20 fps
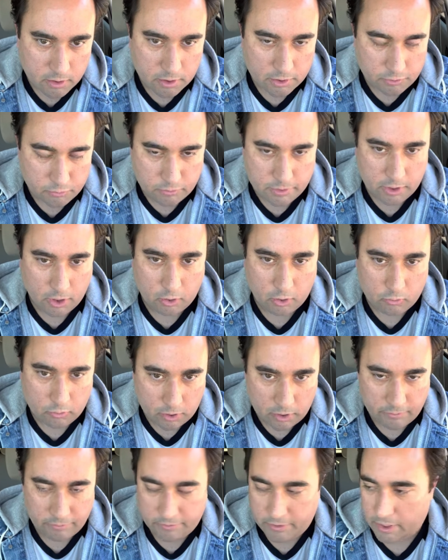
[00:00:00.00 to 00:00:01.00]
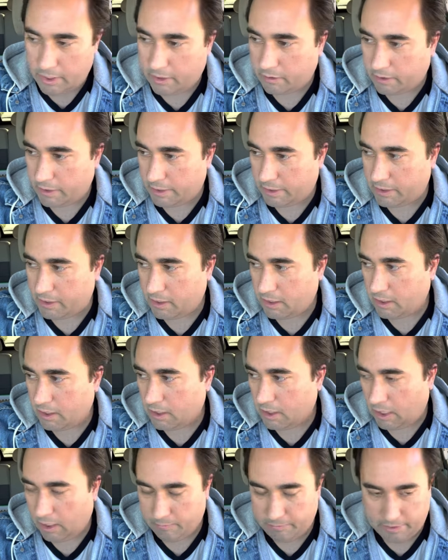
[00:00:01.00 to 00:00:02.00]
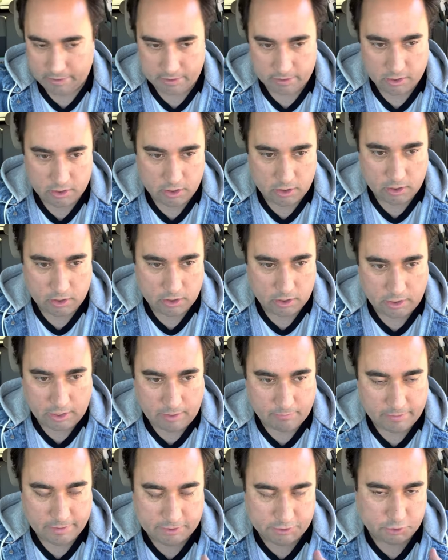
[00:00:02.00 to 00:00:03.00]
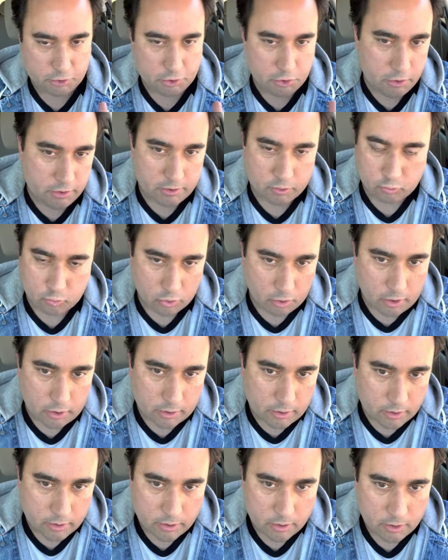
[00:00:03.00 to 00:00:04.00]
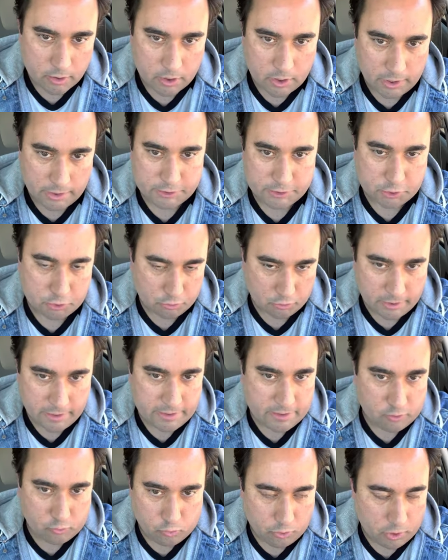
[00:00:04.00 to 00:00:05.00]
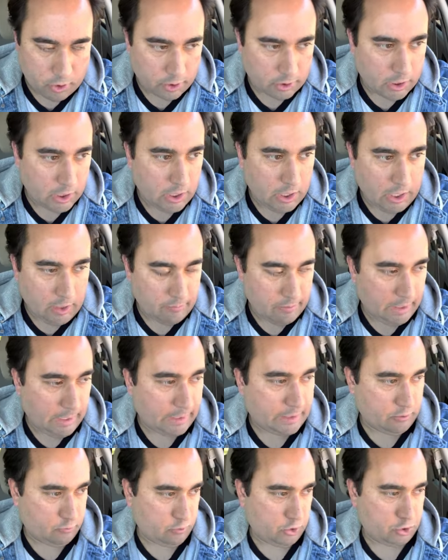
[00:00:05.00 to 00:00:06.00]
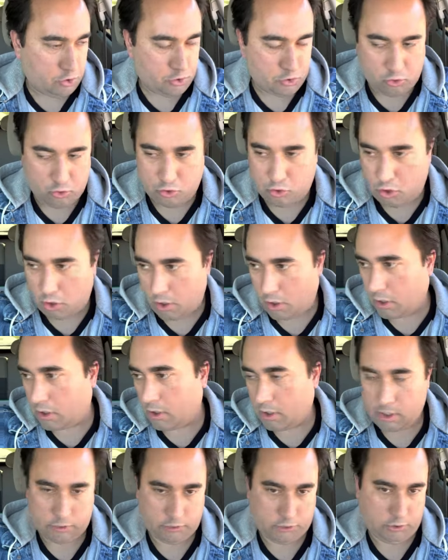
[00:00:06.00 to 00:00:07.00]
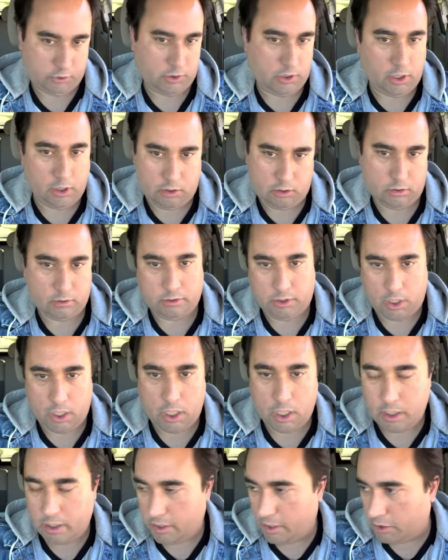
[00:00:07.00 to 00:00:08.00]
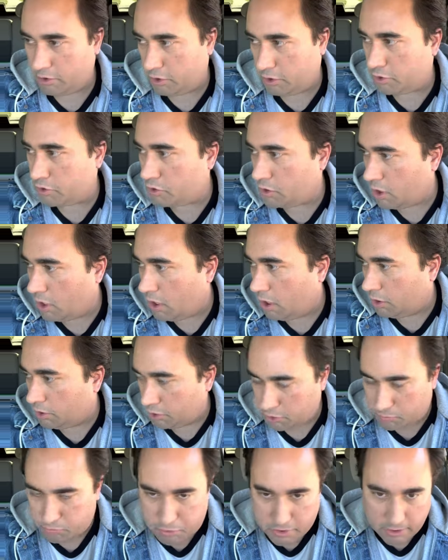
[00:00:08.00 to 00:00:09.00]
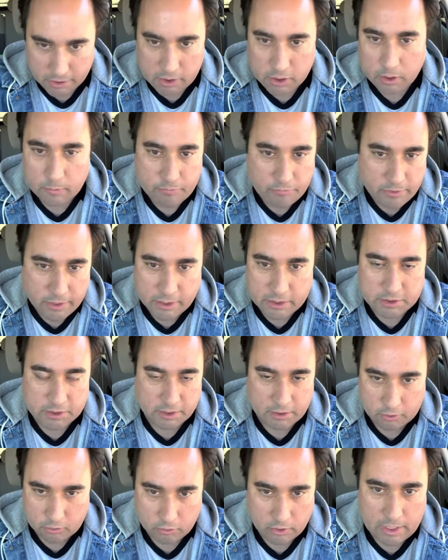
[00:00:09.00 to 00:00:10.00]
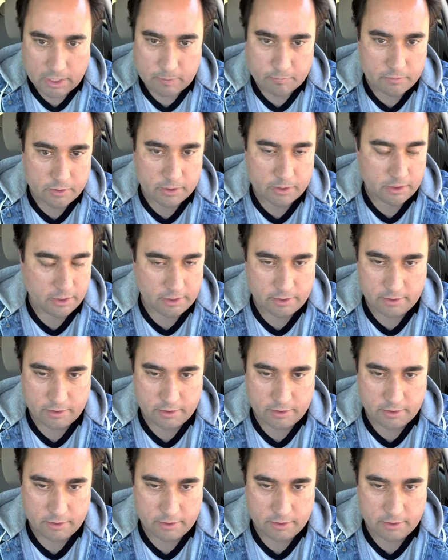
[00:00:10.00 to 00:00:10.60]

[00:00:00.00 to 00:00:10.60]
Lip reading: Do we all want that? Like, I mean, it's good to work and it's great to work. I mean, I could work so hard outside all day and just pick up things and crap and